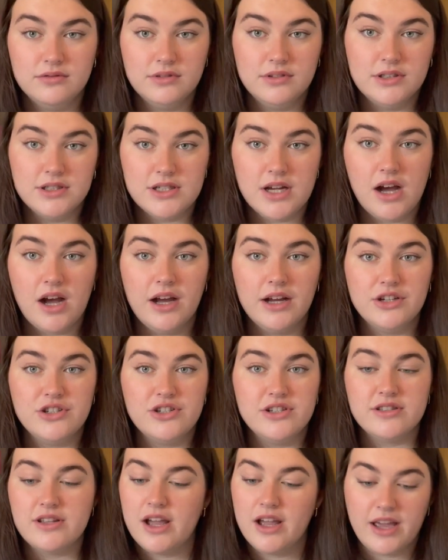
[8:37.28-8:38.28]
died,
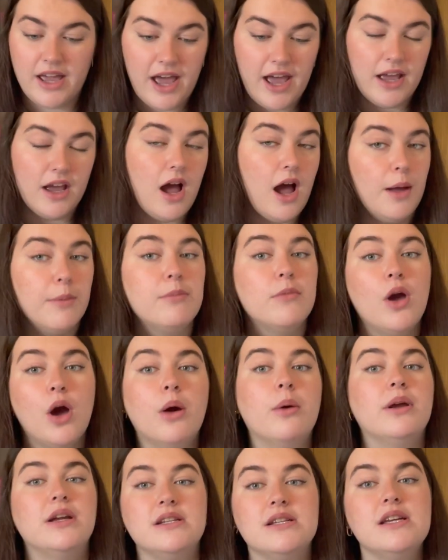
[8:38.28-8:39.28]
she's like, okay, I'm
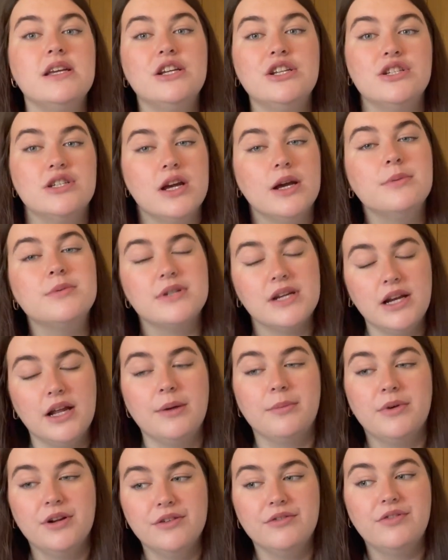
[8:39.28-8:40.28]
going to Egypt and
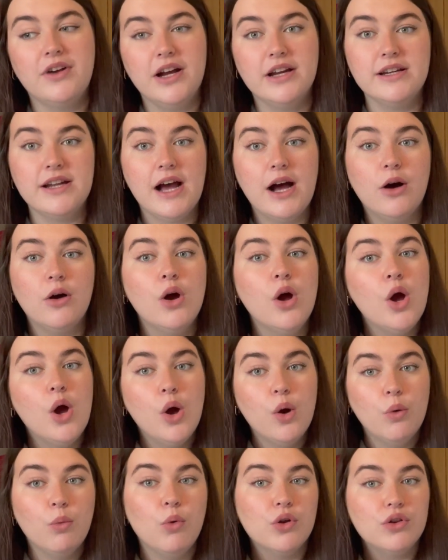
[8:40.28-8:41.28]
I'm gonna find out
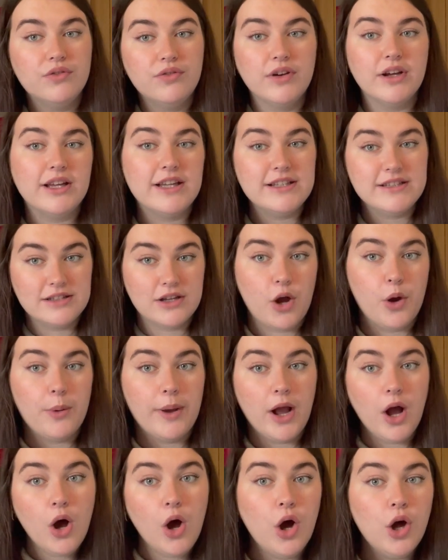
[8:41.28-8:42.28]
what the fuck is
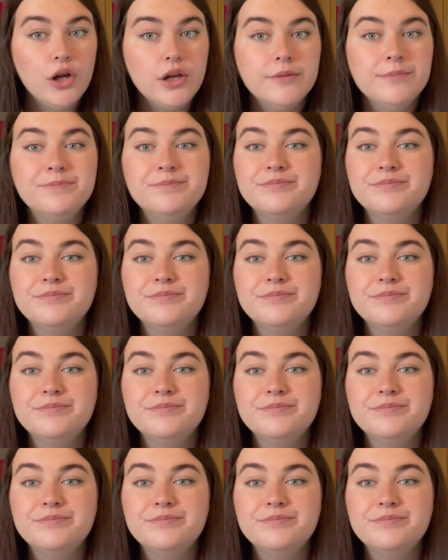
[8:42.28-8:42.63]
going on.